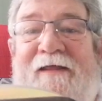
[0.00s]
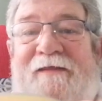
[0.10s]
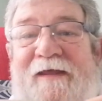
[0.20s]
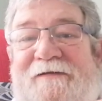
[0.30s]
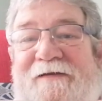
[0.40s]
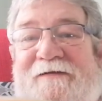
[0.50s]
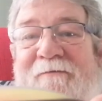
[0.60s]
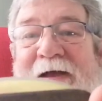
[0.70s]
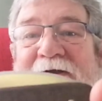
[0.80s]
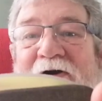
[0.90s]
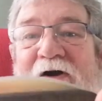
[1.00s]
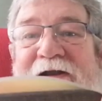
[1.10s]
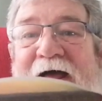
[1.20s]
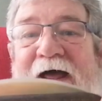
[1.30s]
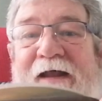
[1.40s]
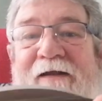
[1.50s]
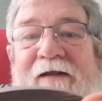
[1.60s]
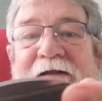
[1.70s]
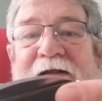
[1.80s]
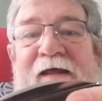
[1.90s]
This is a micarta
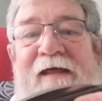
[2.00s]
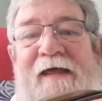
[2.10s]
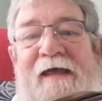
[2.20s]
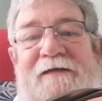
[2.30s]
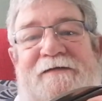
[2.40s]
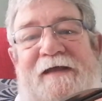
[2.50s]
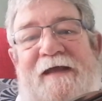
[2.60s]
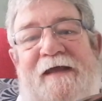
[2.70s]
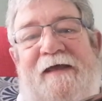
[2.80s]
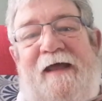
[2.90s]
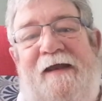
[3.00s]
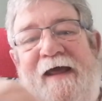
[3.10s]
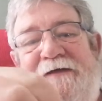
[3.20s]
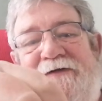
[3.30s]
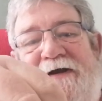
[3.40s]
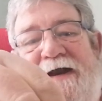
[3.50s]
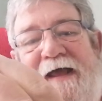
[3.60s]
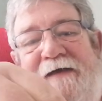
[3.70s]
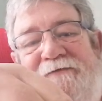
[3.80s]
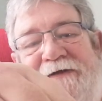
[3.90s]
handle. It's the Collector
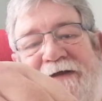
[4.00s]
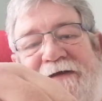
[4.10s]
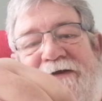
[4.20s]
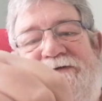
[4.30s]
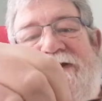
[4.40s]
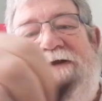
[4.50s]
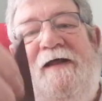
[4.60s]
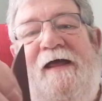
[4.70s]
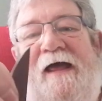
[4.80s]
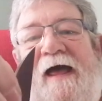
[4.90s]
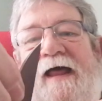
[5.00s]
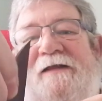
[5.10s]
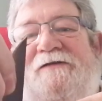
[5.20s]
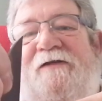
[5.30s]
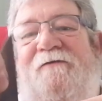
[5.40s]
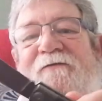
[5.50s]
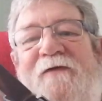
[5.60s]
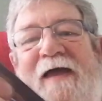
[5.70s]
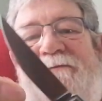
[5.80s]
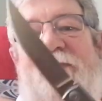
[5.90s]
Knives edition, and it's the
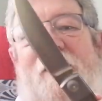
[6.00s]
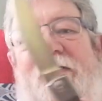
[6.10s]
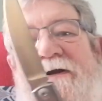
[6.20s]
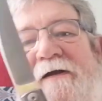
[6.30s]
Viper.